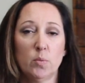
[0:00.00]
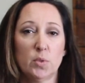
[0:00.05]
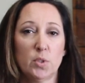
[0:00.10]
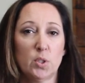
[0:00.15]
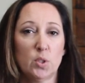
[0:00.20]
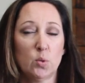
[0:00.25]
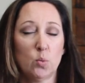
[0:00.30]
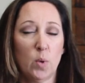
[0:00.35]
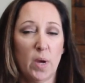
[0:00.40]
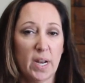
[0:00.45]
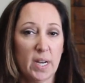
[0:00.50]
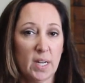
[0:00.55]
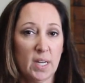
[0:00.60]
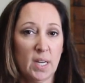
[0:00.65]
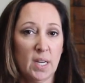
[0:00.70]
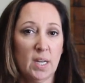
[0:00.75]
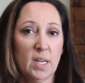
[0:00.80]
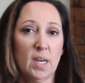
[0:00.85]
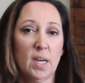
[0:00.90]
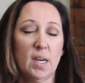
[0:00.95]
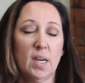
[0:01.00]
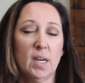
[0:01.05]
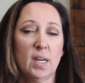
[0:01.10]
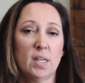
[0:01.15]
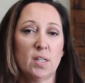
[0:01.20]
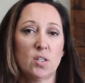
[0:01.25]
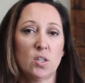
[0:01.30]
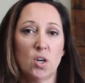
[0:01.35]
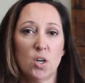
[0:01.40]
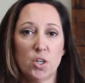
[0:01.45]
sweating. I
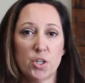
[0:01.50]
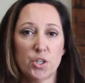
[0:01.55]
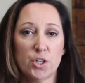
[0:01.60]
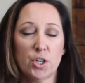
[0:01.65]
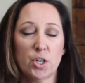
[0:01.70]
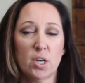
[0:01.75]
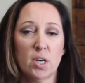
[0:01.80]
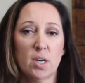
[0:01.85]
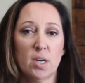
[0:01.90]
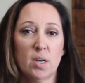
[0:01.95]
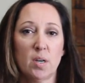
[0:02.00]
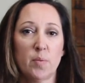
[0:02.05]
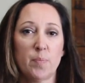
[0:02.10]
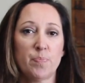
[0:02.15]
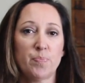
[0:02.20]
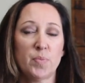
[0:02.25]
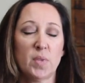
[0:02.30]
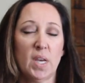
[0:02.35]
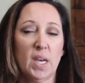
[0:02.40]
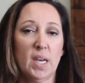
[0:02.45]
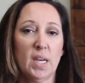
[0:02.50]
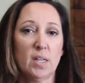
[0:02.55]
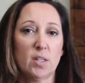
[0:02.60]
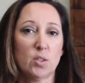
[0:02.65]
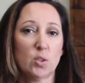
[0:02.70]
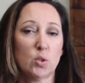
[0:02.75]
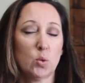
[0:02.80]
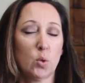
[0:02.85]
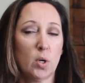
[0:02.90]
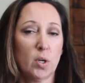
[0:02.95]
had nausea, I had a
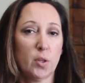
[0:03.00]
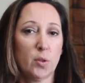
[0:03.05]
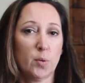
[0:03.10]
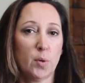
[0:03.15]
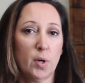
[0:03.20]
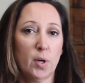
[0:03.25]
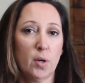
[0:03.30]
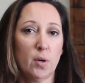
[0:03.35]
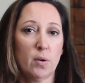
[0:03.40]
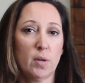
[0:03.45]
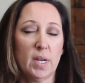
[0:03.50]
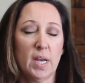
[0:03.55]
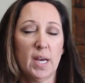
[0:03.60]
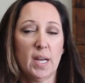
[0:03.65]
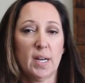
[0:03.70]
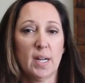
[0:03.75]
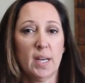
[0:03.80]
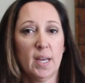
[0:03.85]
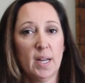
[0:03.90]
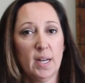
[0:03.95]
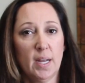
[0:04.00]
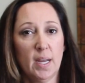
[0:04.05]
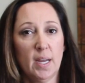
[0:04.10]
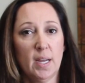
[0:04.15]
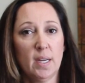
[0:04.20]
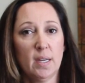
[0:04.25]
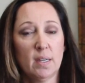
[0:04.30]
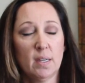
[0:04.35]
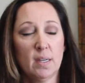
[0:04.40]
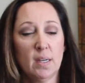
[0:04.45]
sore throat, I had a
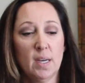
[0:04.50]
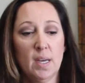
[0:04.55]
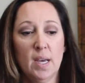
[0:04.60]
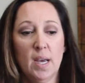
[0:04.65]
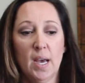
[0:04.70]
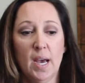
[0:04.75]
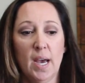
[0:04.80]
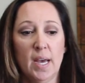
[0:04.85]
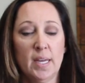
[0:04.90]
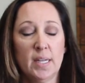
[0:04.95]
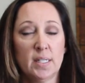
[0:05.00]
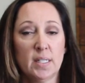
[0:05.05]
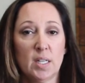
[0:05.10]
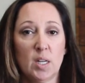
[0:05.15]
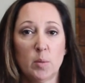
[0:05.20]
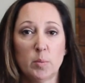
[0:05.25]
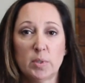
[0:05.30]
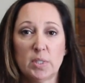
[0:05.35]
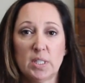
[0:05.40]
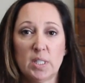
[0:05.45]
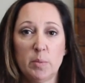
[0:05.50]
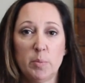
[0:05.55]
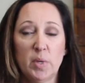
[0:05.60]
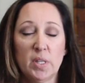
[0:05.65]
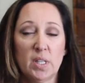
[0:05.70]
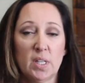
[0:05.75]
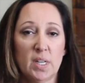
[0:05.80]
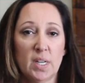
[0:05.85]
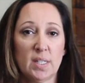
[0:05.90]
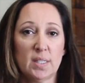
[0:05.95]
headache. I ended up
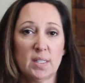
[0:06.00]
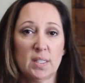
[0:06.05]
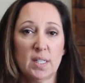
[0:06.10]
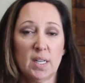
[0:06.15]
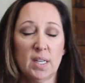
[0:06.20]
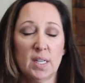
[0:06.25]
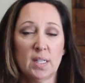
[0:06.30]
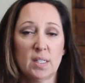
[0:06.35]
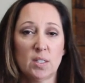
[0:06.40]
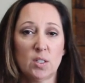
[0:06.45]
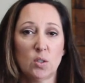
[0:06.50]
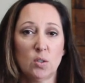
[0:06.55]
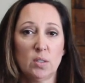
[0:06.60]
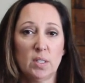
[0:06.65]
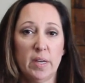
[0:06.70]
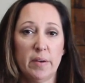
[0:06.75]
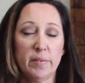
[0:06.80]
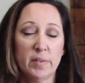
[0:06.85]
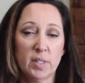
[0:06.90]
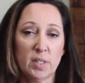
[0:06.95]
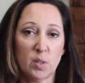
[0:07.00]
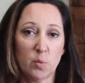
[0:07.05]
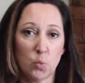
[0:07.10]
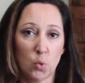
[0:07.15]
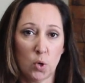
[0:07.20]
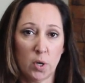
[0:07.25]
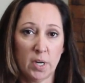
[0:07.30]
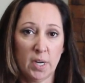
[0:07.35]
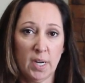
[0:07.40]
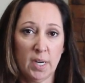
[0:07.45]
sleeping the next day until 11 in the
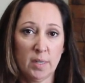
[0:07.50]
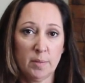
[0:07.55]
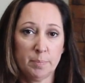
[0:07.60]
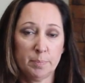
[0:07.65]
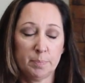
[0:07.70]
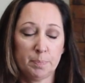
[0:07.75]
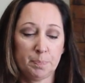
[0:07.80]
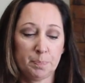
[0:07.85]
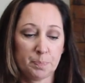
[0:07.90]
morning.